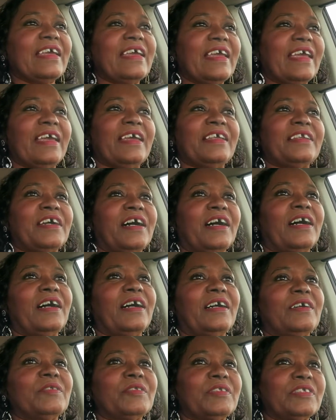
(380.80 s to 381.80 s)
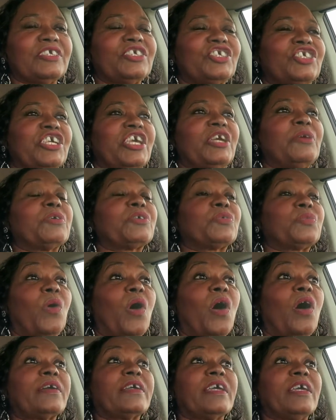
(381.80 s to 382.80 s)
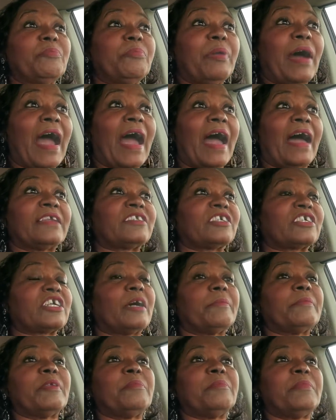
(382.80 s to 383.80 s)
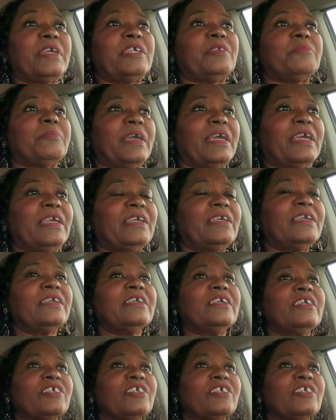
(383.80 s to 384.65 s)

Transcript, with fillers: and uh, she was walking by to come and meet me